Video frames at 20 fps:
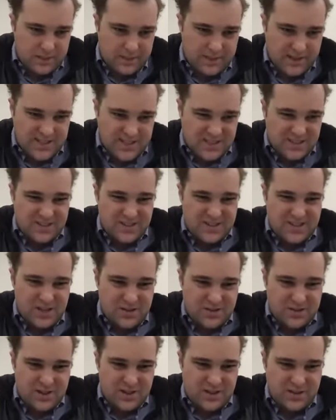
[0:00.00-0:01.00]
It's not going to tell
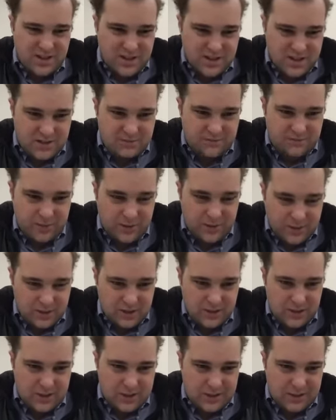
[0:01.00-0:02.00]
us anything different.
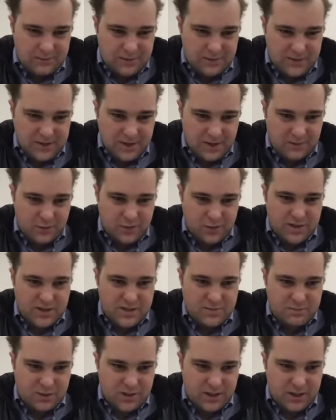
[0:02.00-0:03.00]
I think I've already
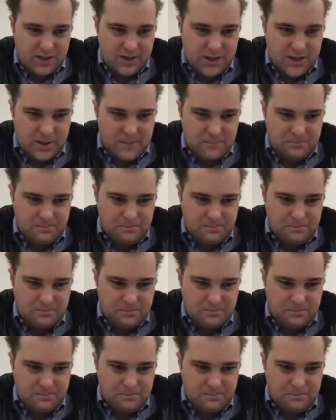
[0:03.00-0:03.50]
explained that.